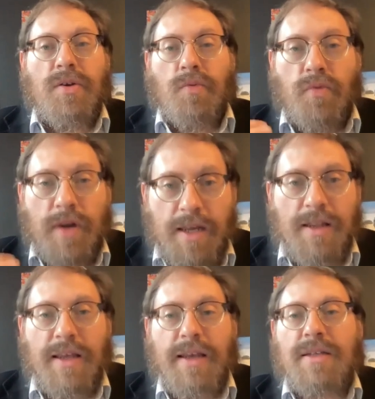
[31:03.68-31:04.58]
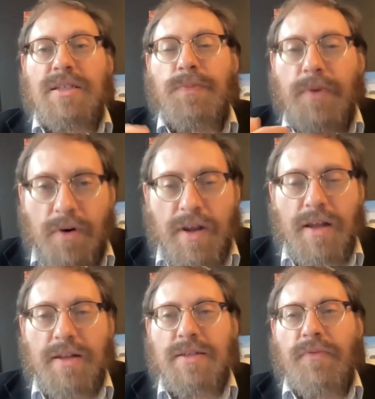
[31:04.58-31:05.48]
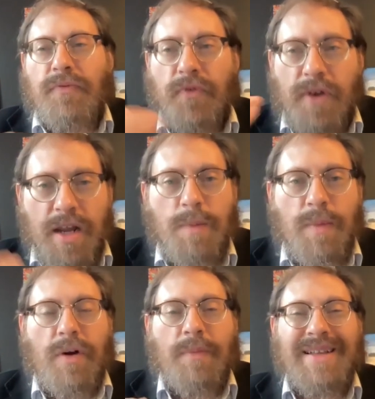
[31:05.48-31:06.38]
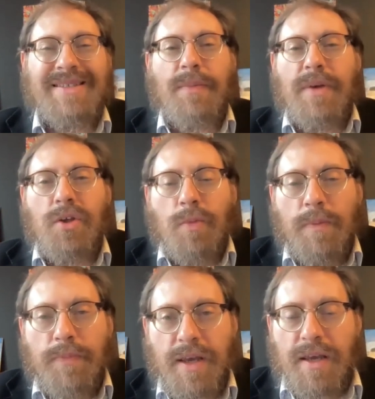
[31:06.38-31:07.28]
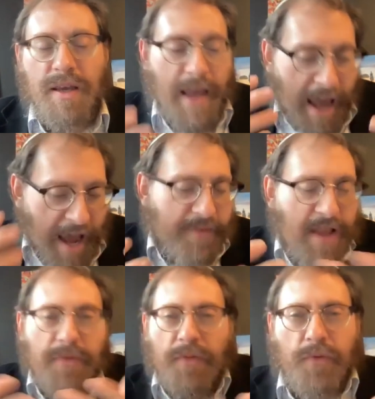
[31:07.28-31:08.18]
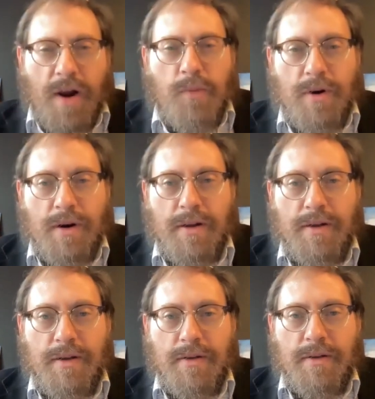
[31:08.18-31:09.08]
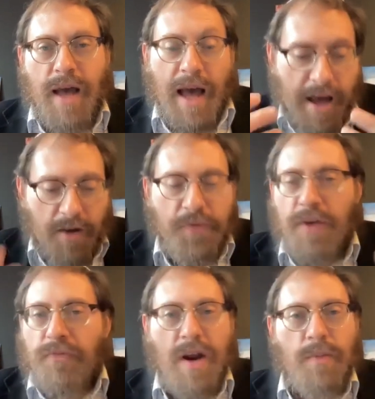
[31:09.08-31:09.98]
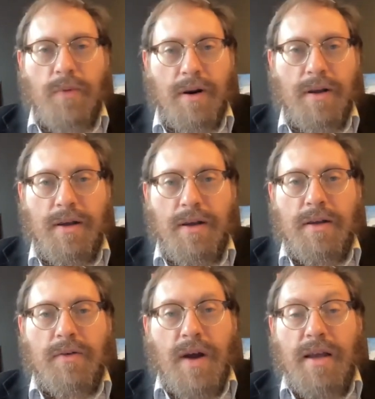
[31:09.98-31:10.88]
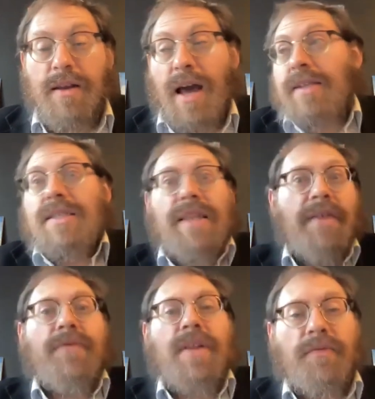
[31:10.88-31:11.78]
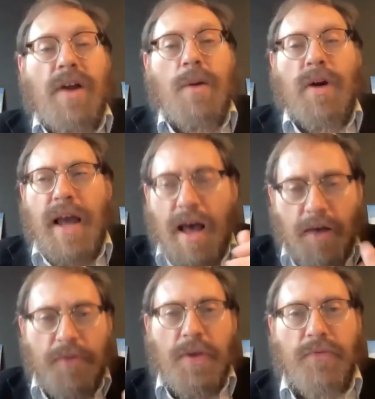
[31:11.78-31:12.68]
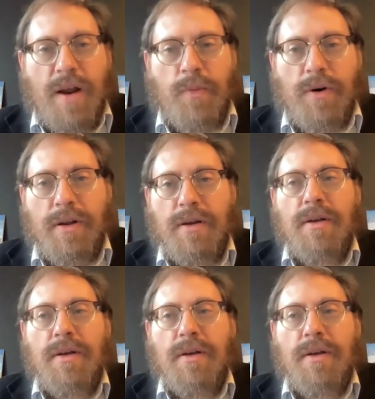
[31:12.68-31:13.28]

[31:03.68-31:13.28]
To really experience the freedom of what it means to be a human being, you have to have a framework, a healthy framework, right? Not a stifling framework, a healthy framework.